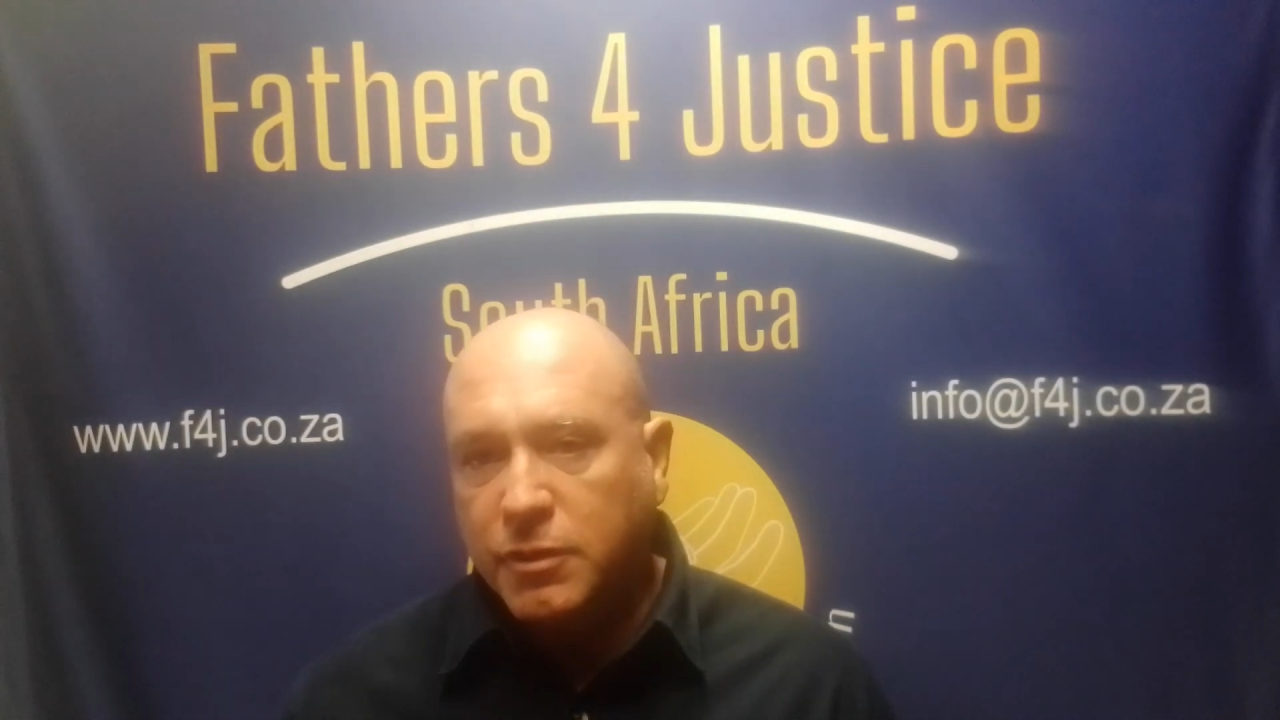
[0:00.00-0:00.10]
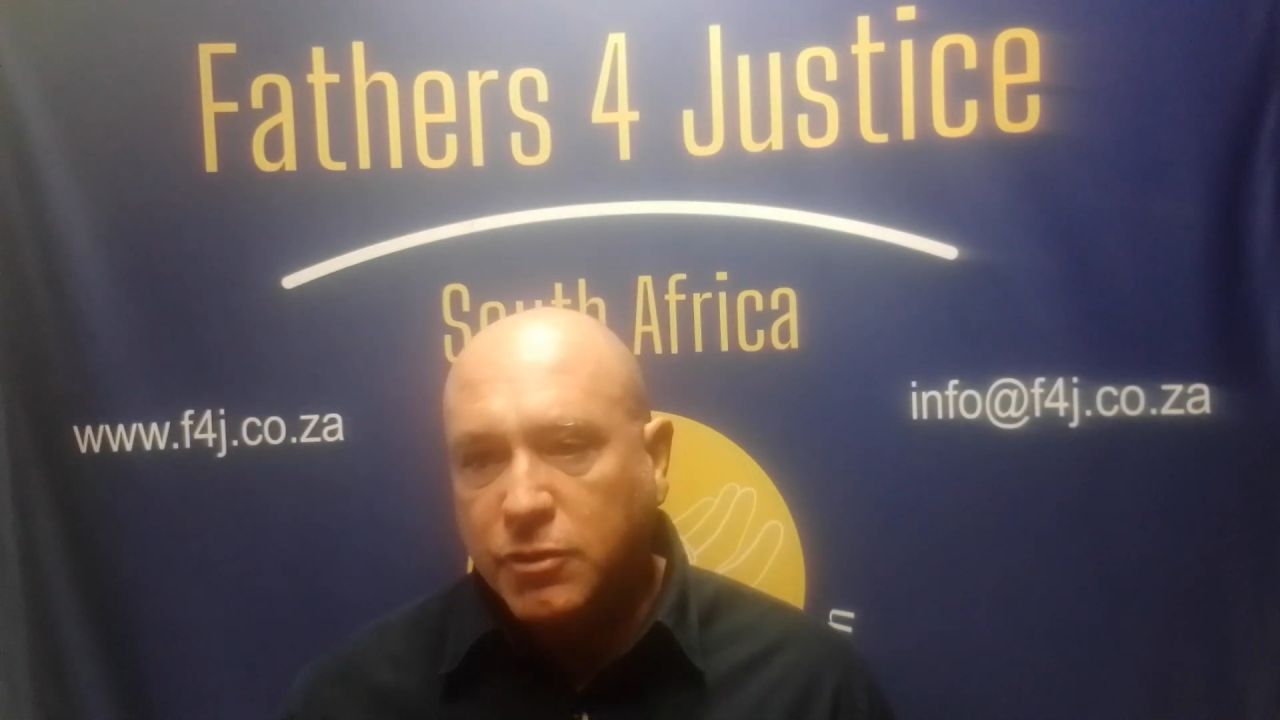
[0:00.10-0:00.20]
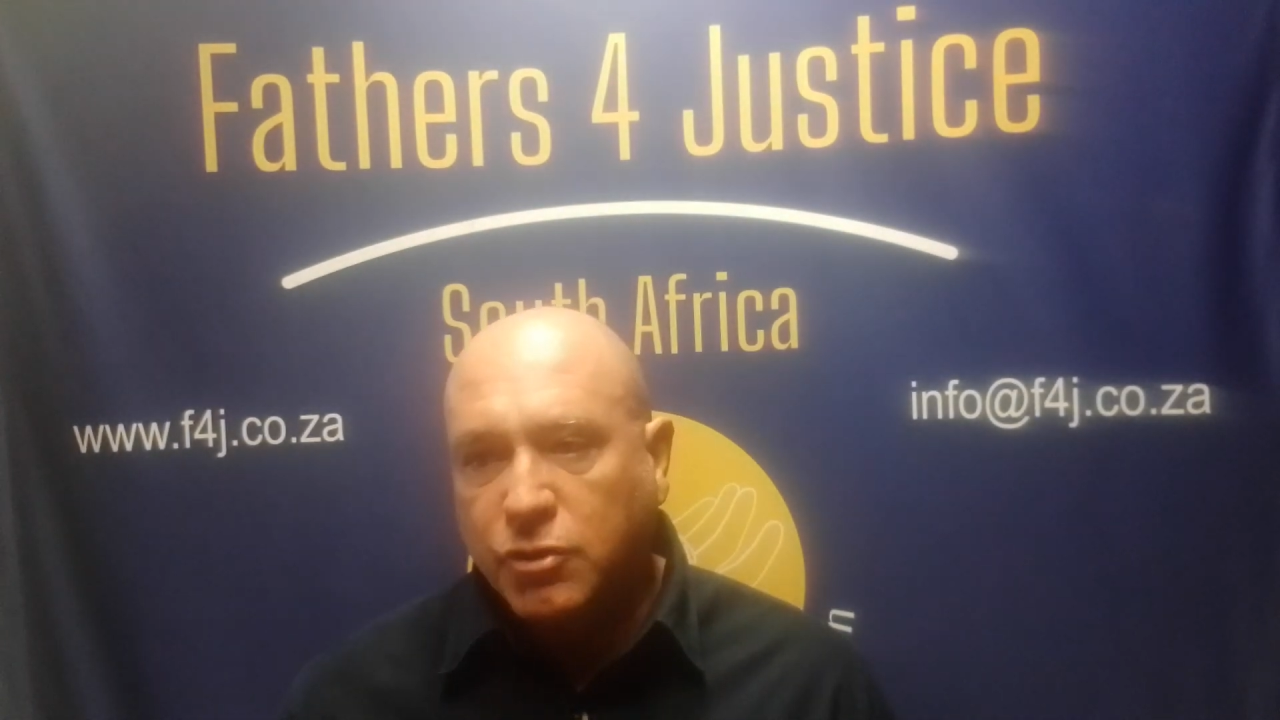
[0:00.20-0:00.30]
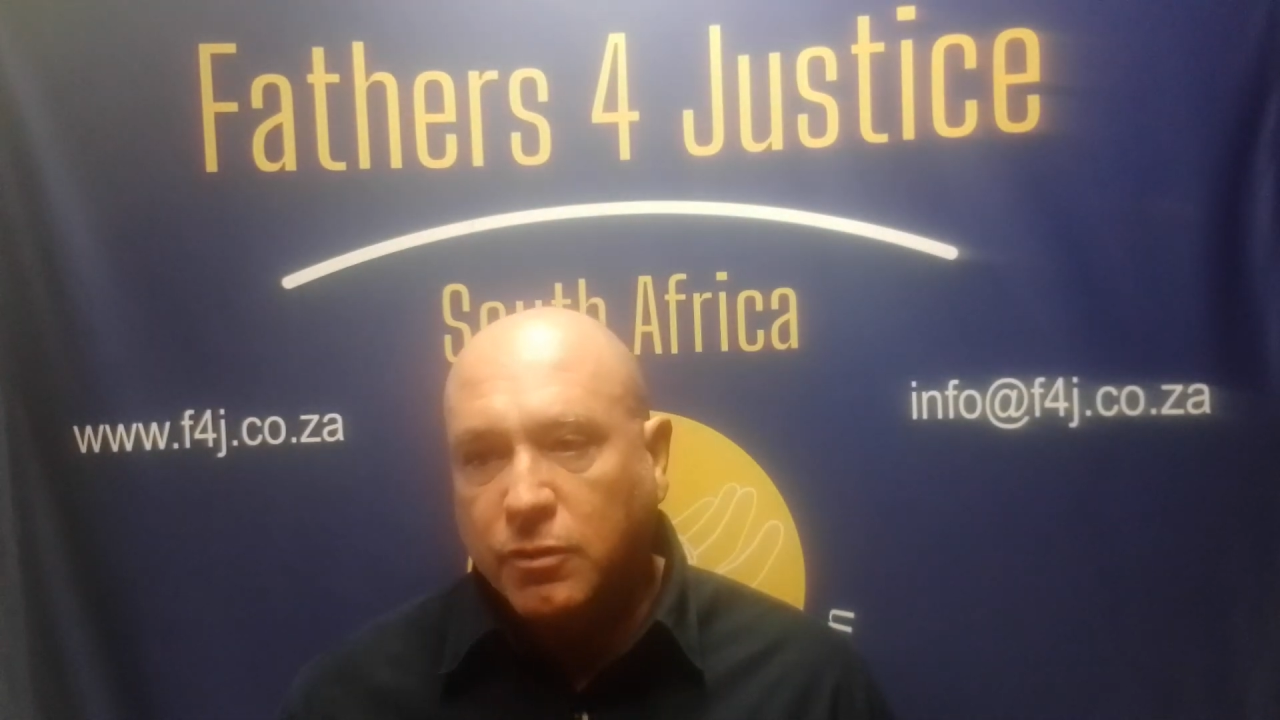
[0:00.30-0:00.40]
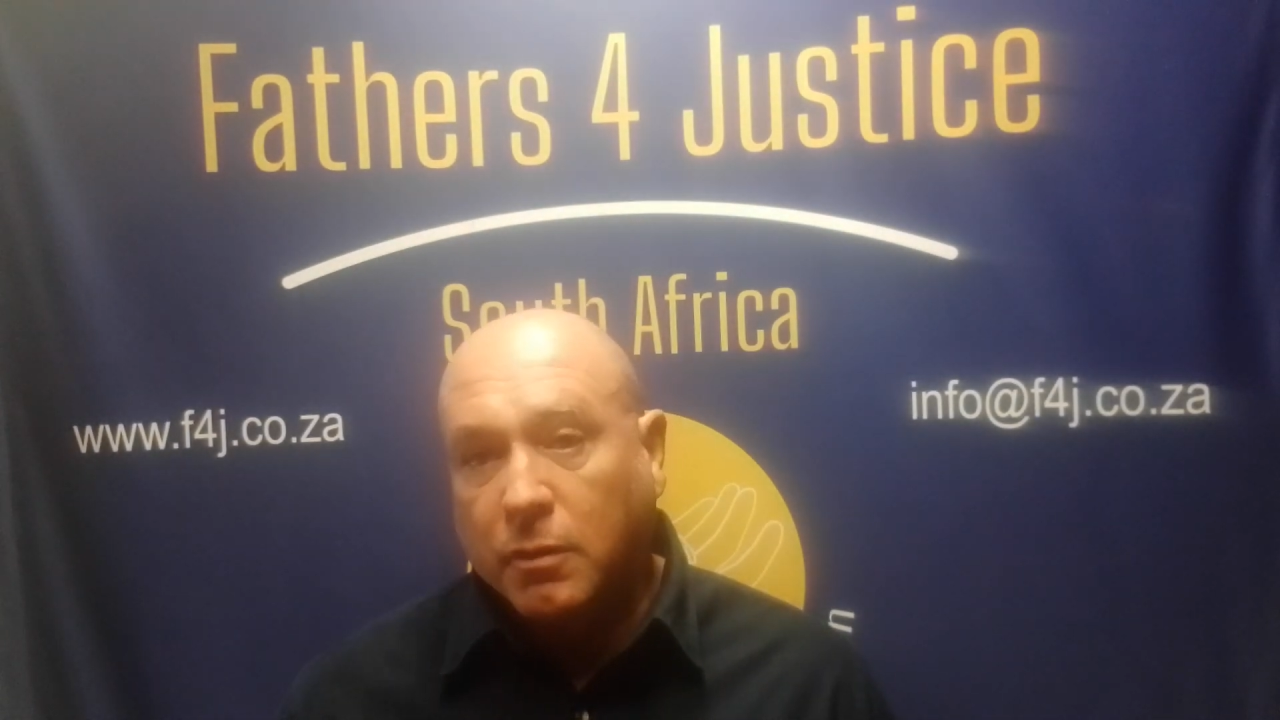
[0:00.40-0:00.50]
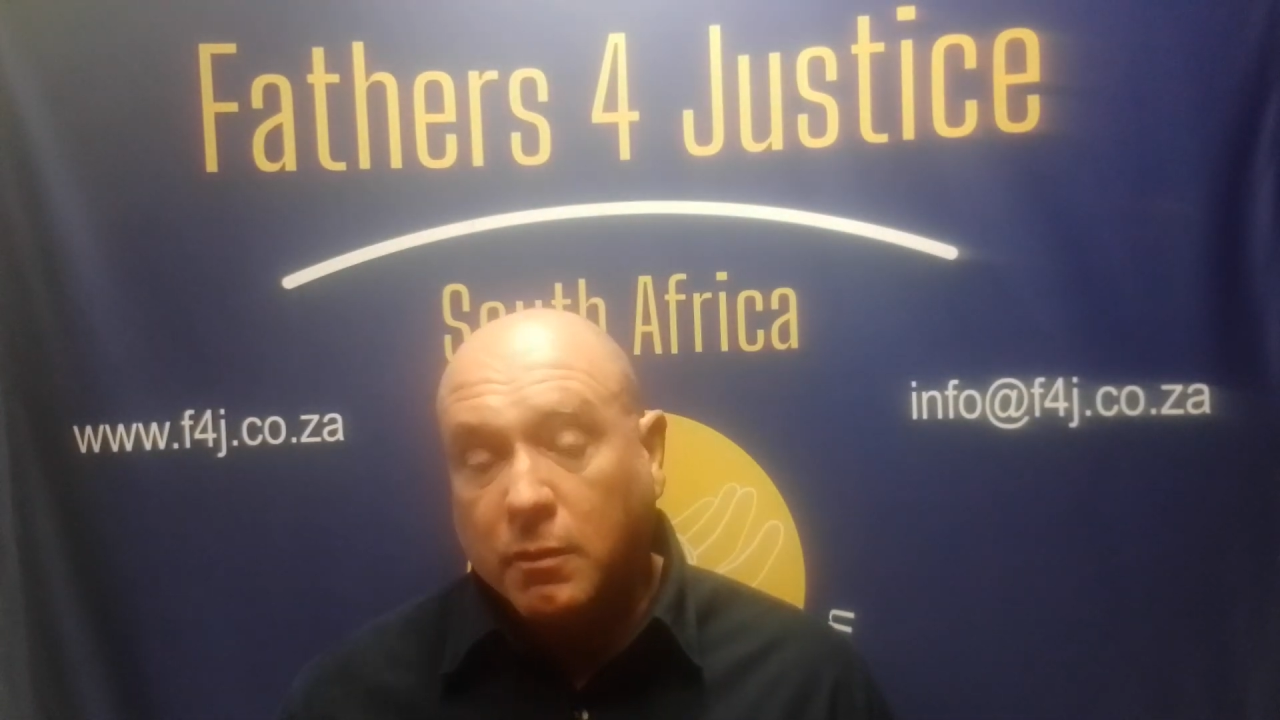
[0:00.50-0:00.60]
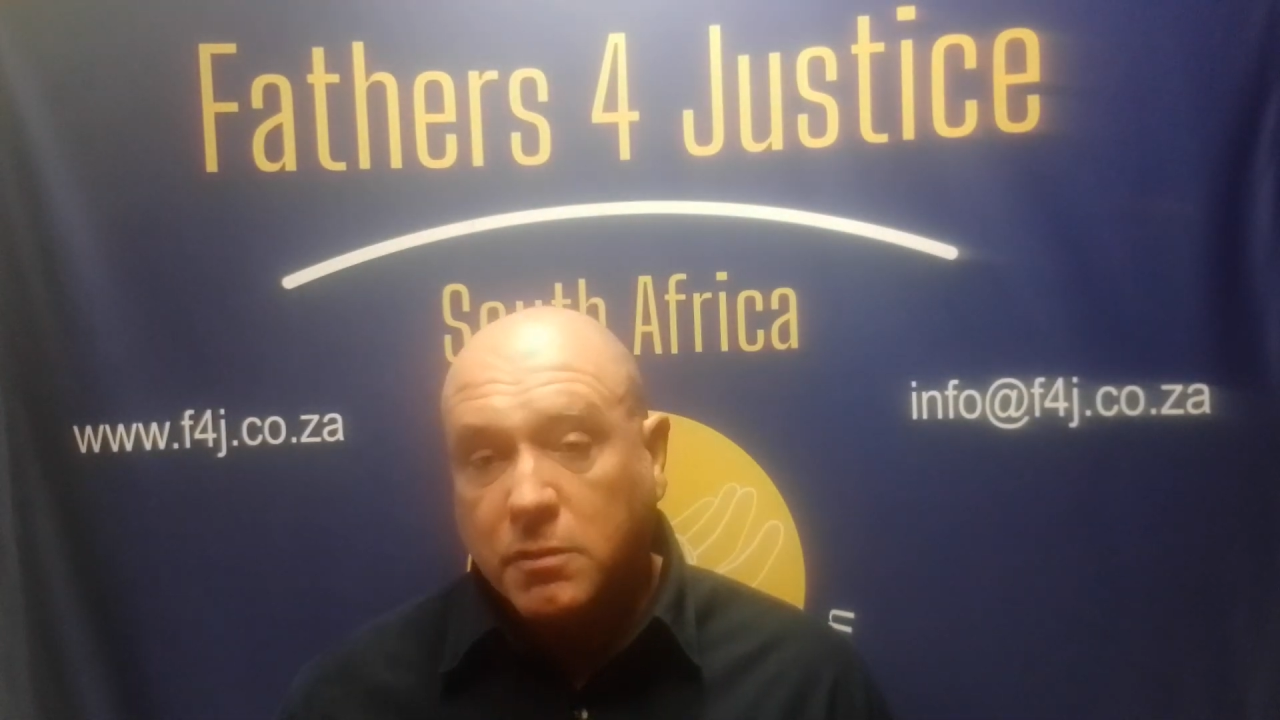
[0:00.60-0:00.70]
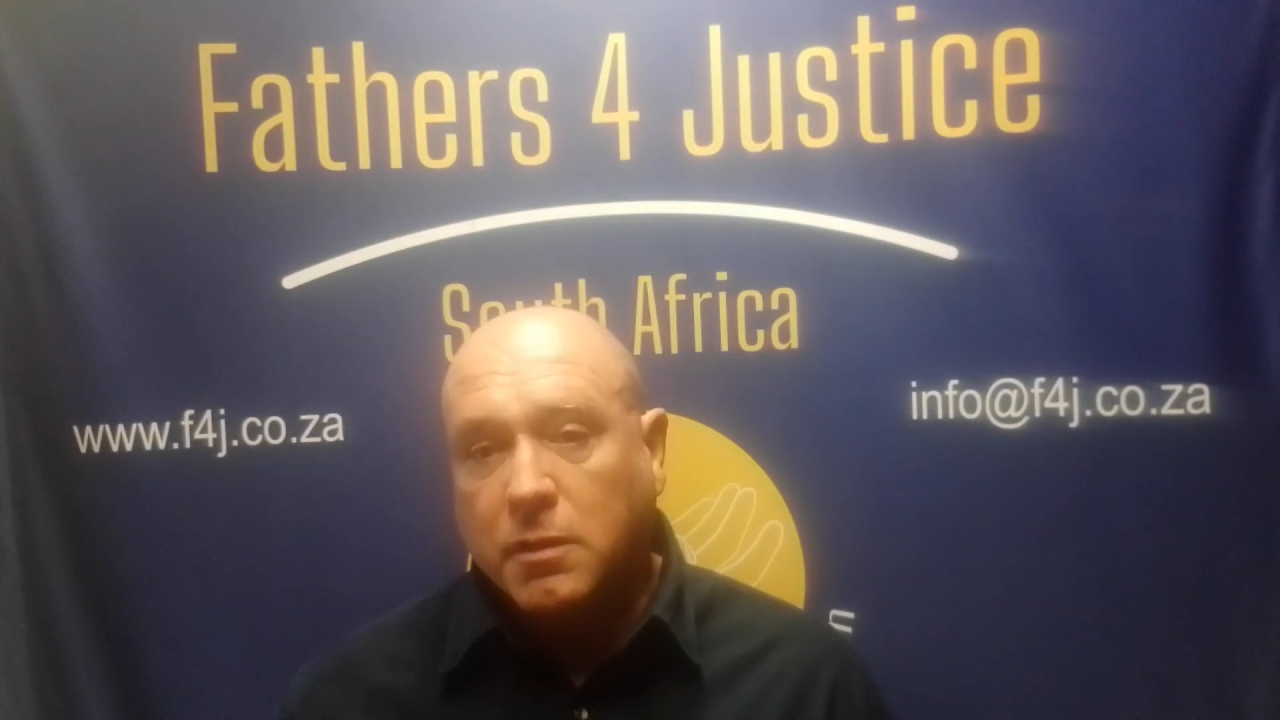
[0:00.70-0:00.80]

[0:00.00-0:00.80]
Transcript: issue across